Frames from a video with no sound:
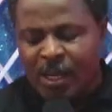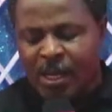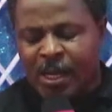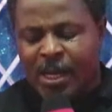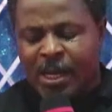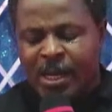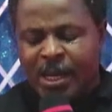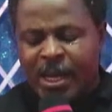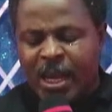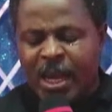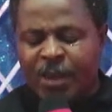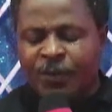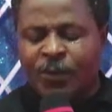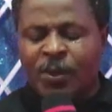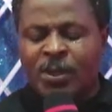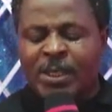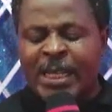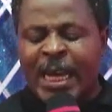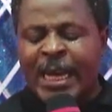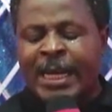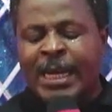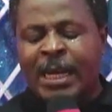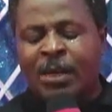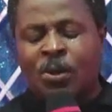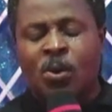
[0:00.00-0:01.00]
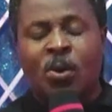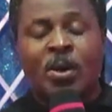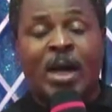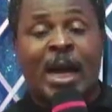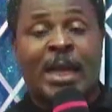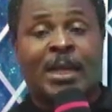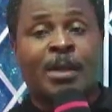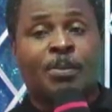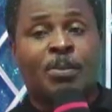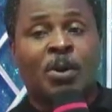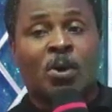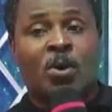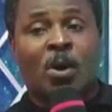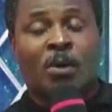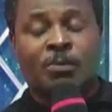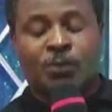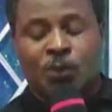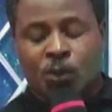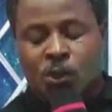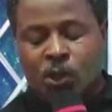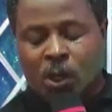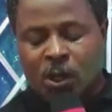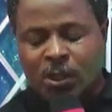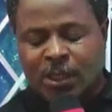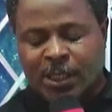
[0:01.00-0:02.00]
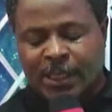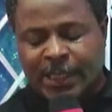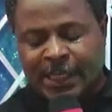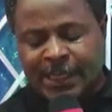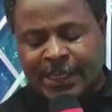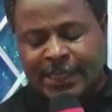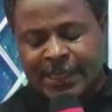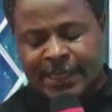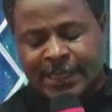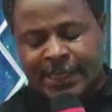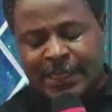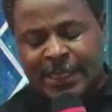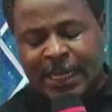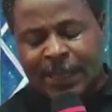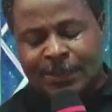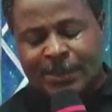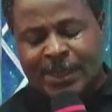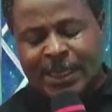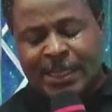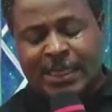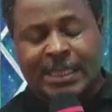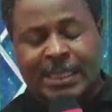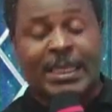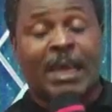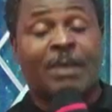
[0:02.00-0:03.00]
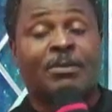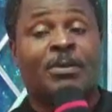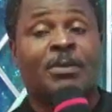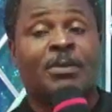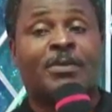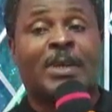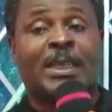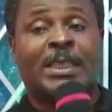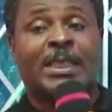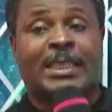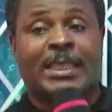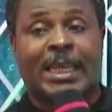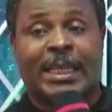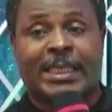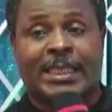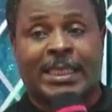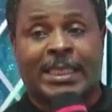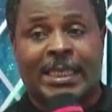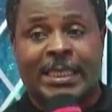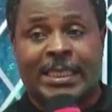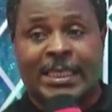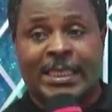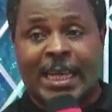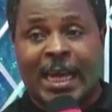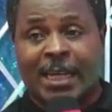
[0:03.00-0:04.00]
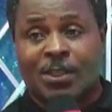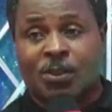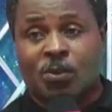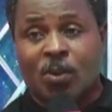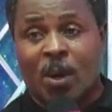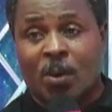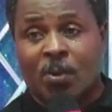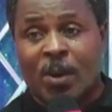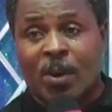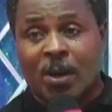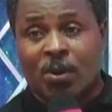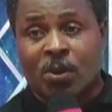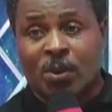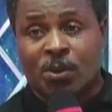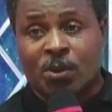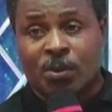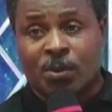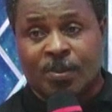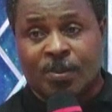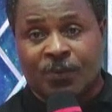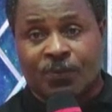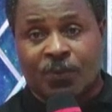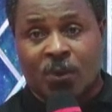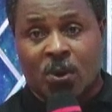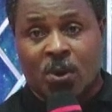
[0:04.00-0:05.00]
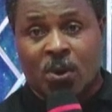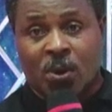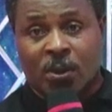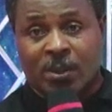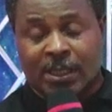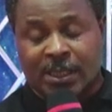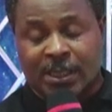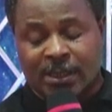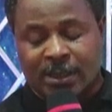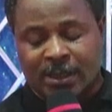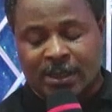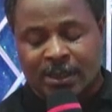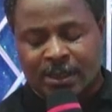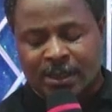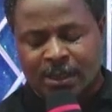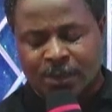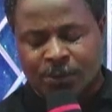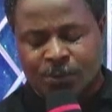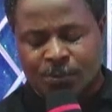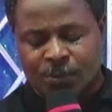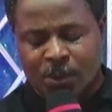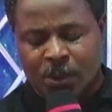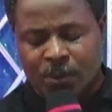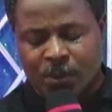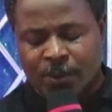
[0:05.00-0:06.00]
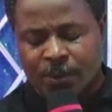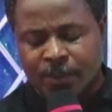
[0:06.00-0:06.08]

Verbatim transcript: If you take a look at the book of Judges, chapter 7, verse 13, that's where we're going to be focusing tomorrow.